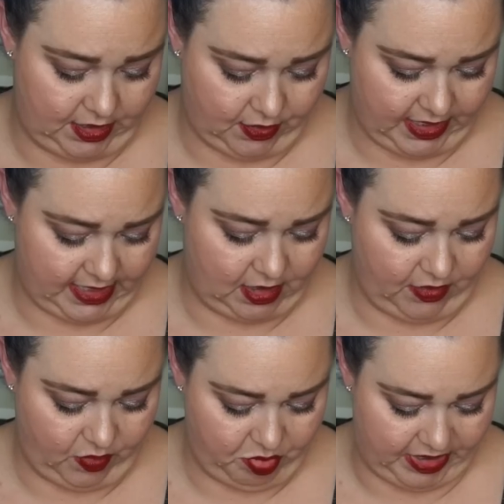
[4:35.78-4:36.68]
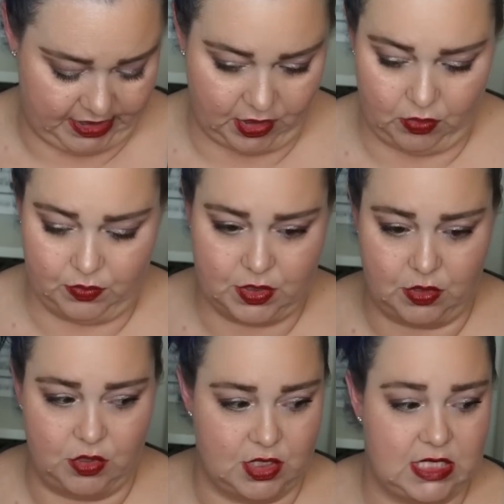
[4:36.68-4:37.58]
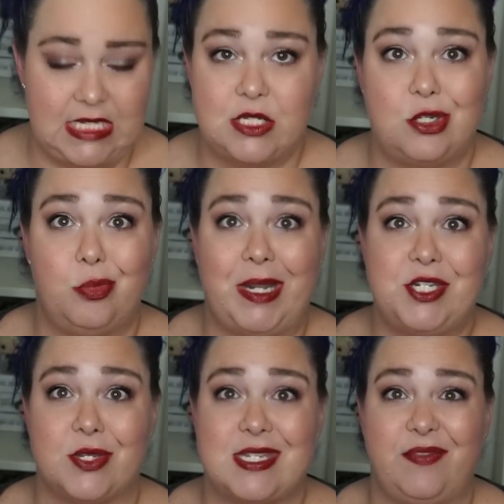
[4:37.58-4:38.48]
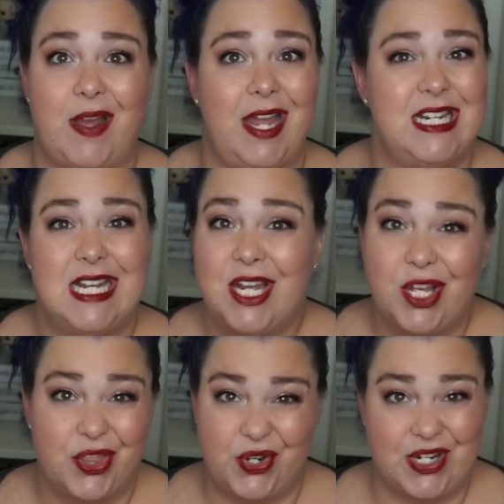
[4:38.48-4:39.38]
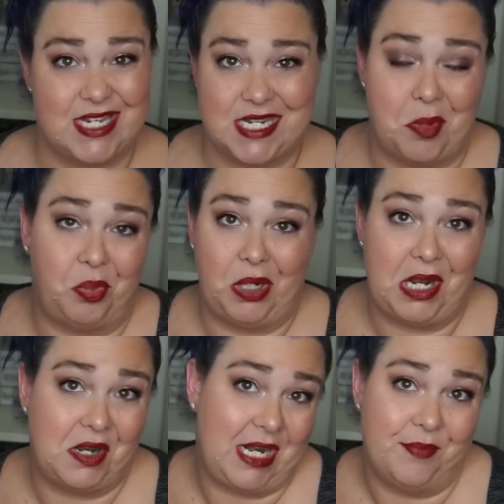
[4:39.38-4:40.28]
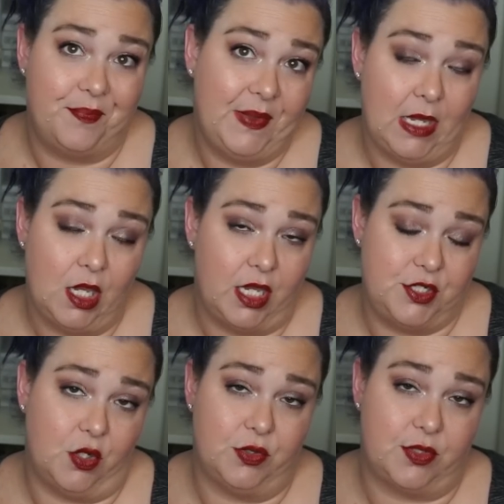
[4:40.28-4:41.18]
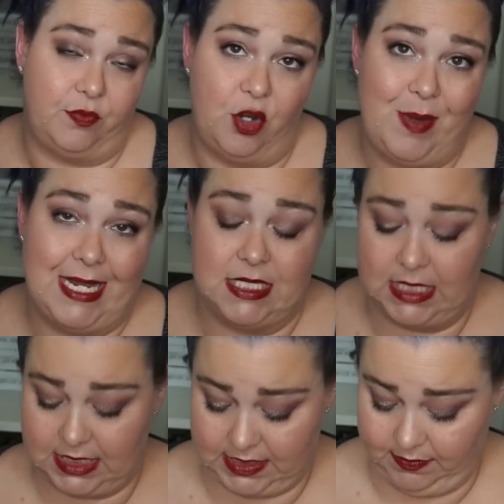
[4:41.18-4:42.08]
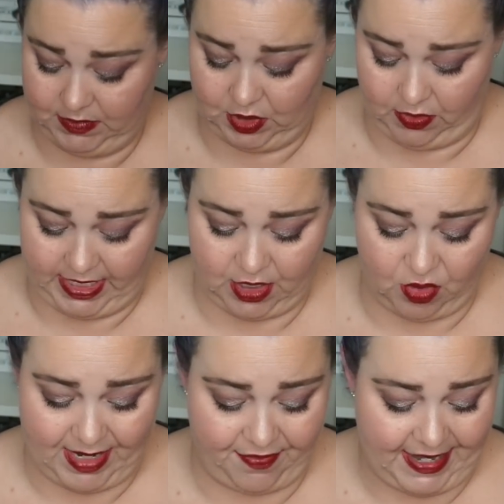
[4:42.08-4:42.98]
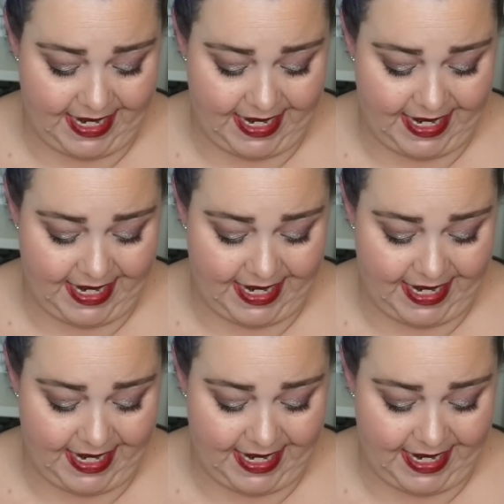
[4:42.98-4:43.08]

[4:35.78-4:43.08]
I thought I had another one, but I don't. So just these two by Chelsea Fine. They're contemporary adult romances. That's all I know about